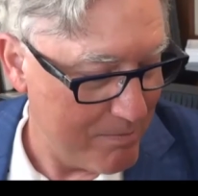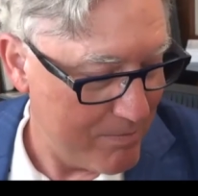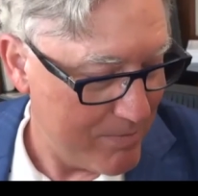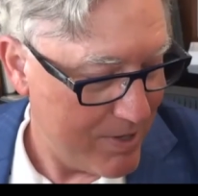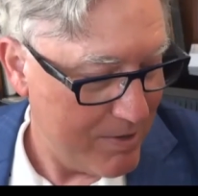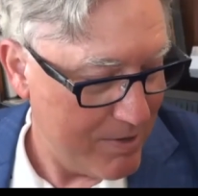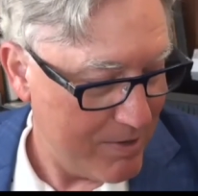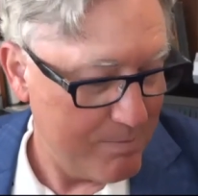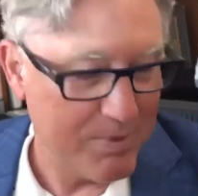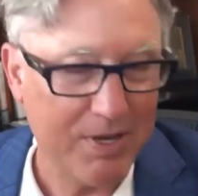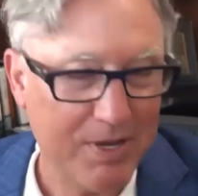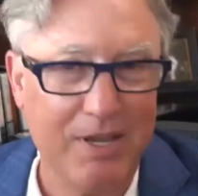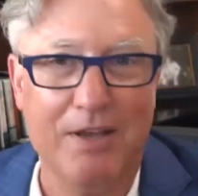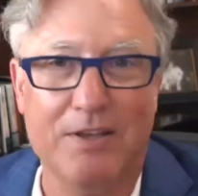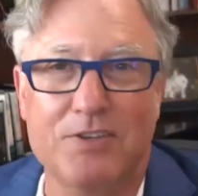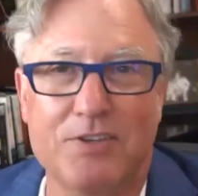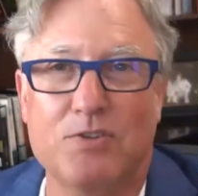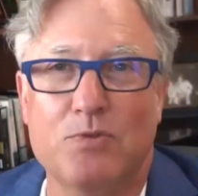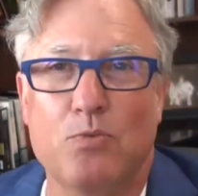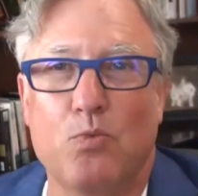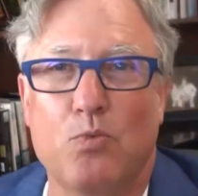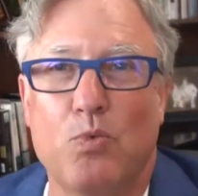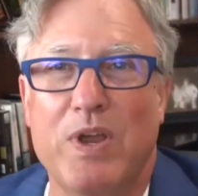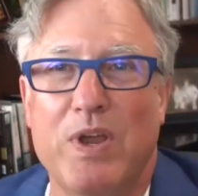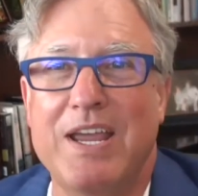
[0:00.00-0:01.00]
because
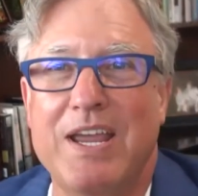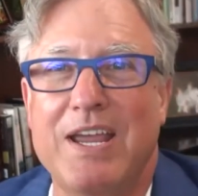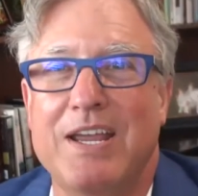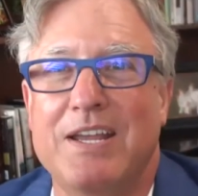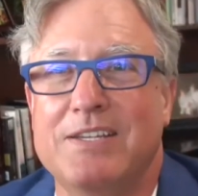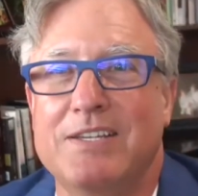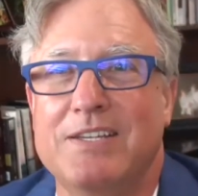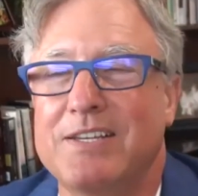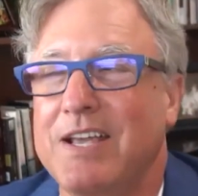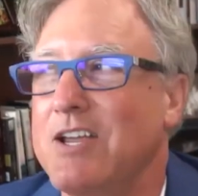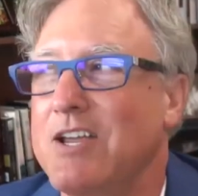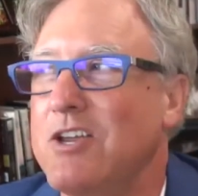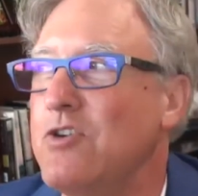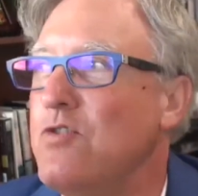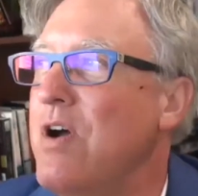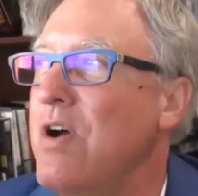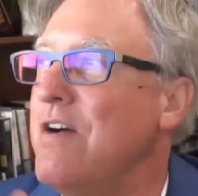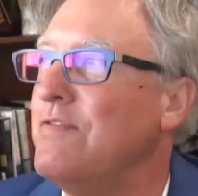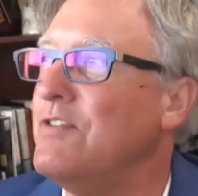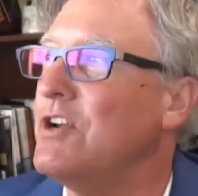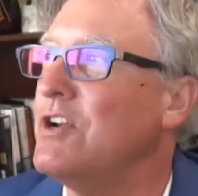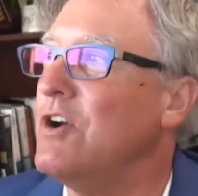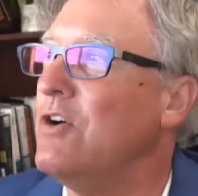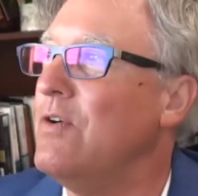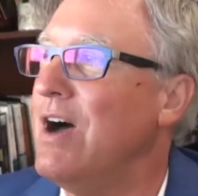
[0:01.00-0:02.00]
we say you have
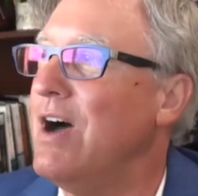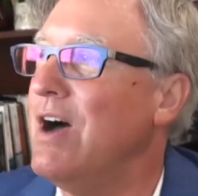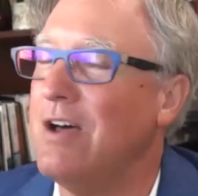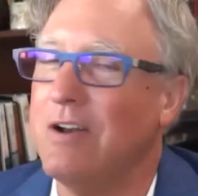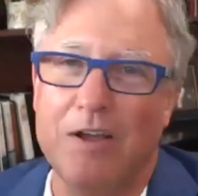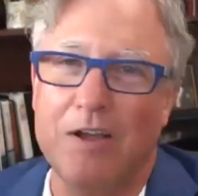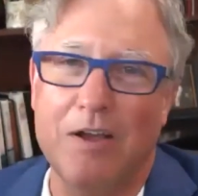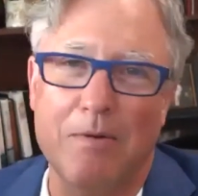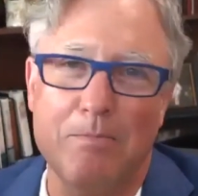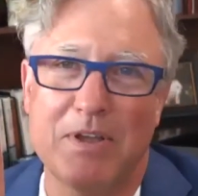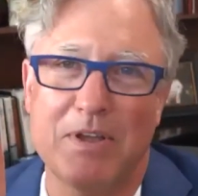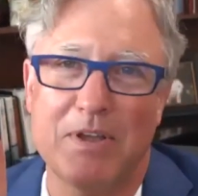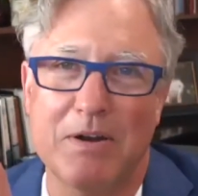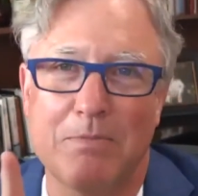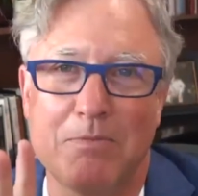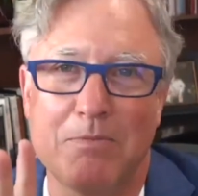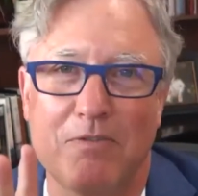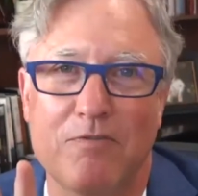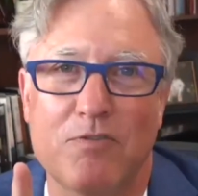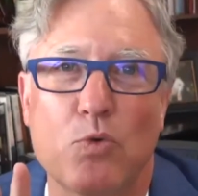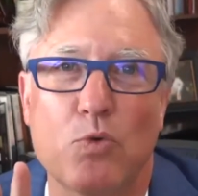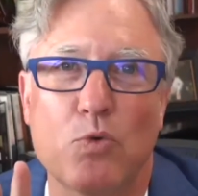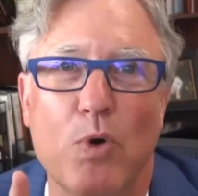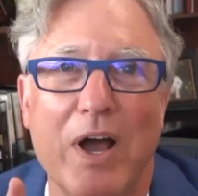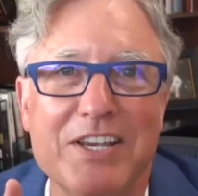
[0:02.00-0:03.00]
to go out a minimum
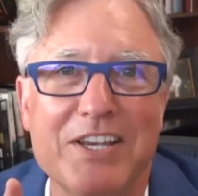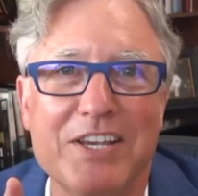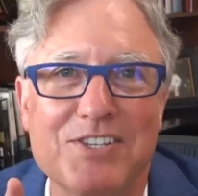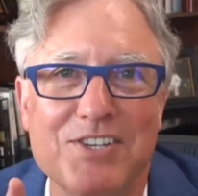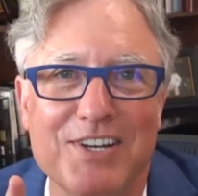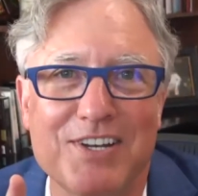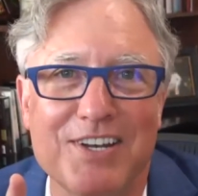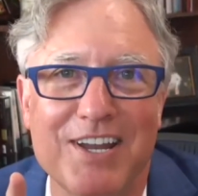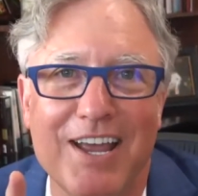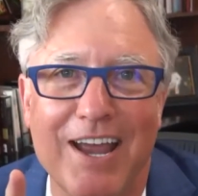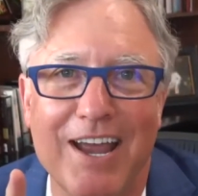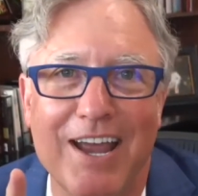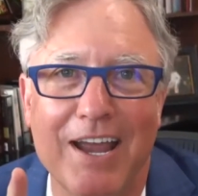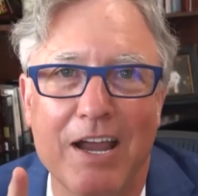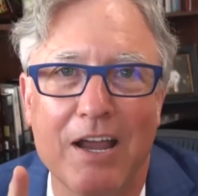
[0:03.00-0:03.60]
of twice a day,